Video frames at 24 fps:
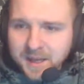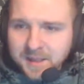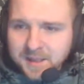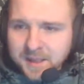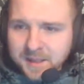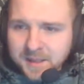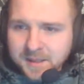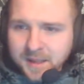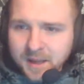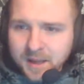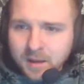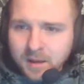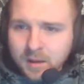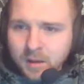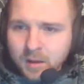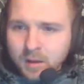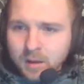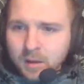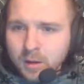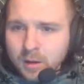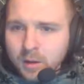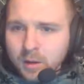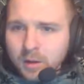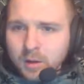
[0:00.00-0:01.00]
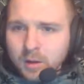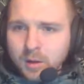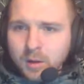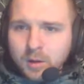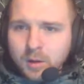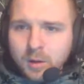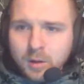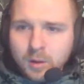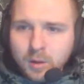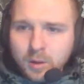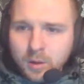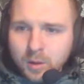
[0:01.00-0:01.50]

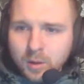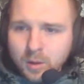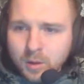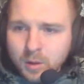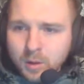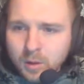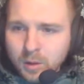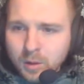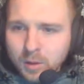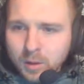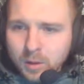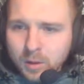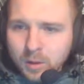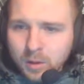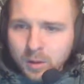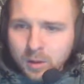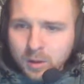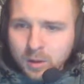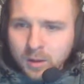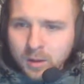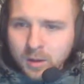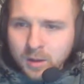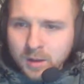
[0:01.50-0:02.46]
[no speech]